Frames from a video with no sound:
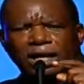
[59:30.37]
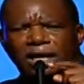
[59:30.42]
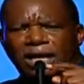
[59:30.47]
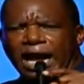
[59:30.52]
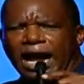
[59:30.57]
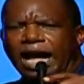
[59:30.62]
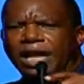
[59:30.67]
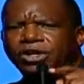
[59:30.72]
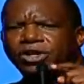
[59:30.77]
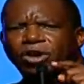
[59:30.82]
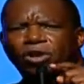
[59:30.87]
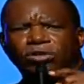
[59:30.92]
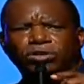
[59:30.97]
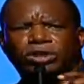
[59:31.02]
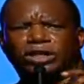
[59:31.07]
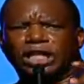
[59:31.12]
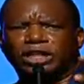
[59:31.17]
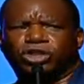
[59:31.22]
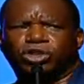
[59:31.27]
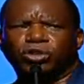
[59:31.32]
God
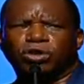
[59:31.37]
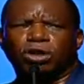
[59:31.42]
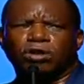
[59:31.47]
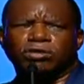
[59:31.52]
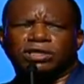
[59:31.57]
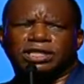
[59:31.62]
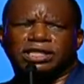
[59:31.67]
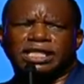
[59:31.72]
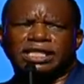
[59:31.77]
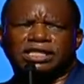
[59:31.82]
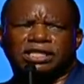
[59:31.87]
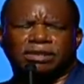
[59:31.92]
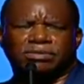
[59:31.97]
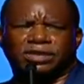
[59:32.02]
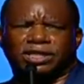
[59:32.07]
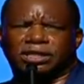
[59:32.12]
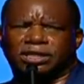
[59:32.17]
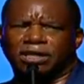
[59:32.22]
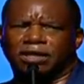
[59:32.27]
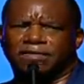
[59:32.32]
knows that you're going to see
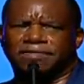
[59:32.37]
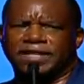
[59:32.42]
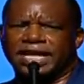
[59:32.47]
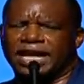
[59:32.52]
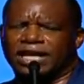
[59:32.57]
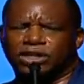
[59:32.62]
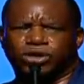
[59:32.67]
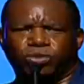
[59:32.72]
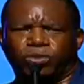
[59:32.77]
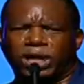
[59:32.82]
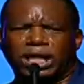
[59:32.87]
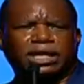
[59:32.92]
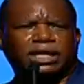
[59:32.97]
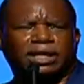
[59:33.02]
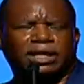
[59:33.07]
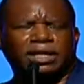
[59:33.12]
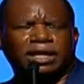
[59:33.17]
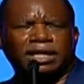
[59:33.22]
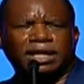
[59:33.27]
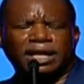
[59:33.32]
some stuff next
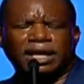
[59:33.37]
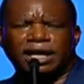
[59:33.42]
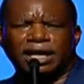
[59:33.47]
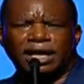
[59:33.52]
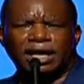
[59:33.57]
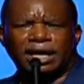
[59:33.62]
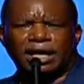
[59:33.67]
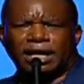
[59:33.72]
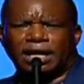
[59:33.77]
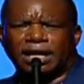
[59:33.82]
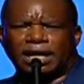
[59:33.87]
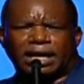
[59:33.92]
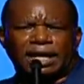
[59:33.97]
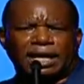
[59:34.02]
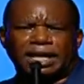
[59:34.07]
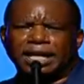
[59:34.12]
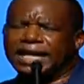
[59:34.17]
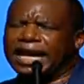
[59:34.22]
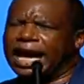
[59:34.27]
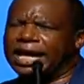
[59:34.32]
week.
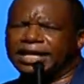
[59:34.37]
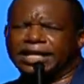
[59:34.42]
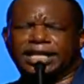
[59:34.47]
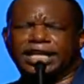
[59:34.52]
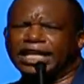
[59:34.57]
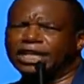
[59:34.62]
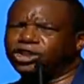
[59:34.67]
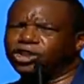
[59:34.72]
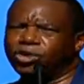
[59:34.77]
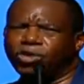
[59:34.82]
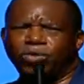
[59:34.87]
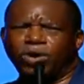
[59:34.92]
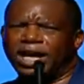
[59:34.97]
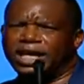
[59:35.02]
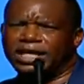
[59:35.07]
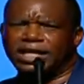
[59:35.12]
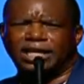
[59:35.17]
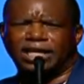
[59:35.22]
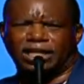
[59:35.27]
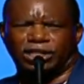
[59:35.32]
He got to get you
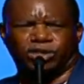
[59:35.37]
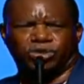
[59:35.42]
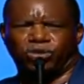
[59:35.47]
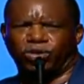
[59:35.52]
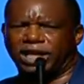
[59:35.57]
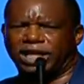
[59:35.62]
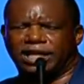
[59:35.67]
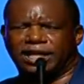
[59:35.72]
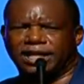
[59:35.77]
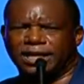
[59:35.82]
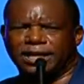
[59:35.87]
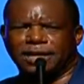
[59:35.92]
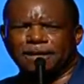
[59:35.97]
ready this week.